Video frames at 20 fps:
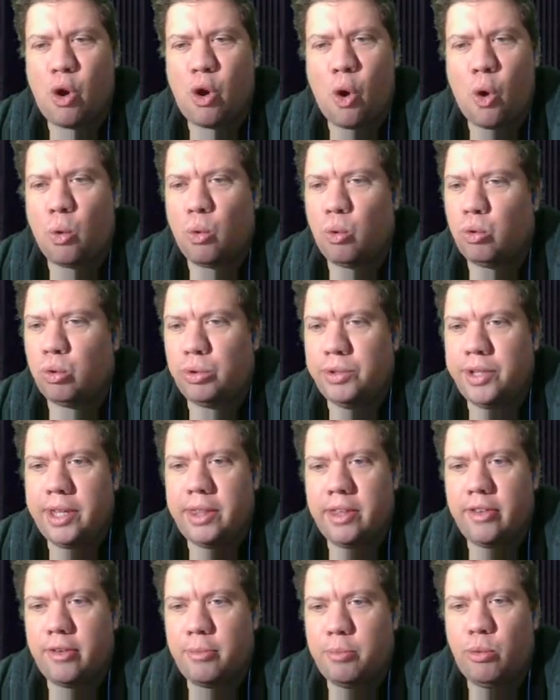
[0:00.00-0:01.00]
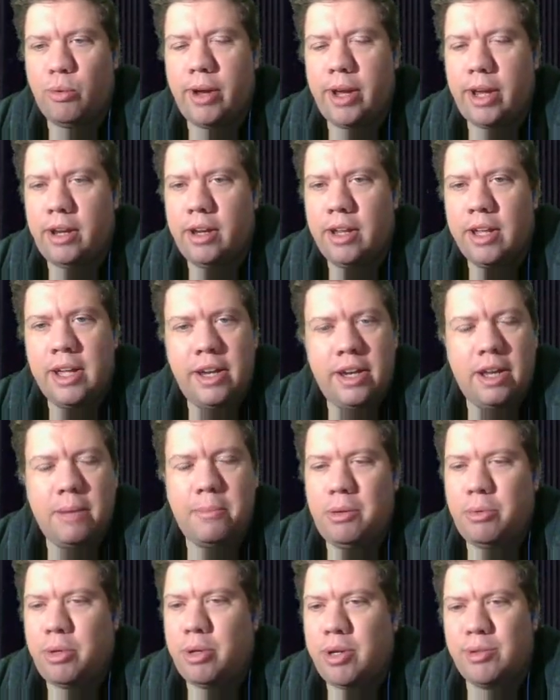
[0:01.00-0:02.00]
cold at this point.
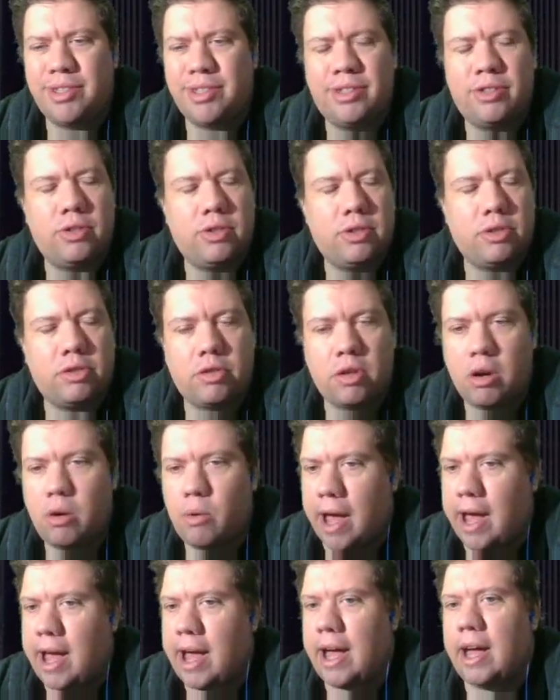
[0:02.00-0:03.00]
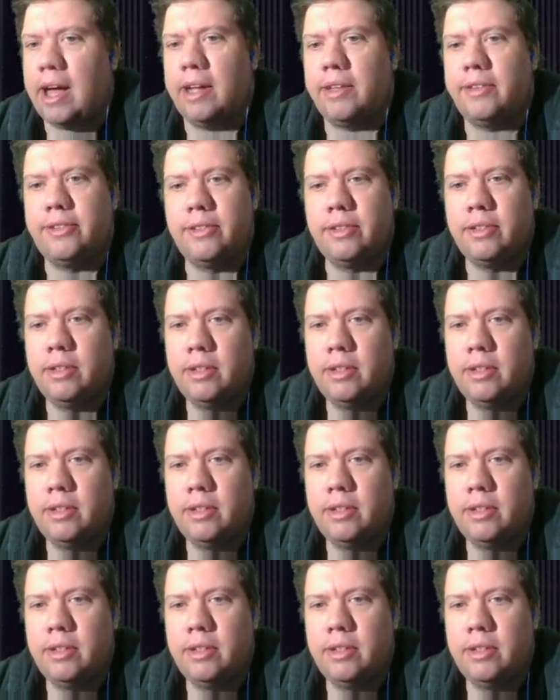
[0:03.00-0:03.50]
WWE is so hot.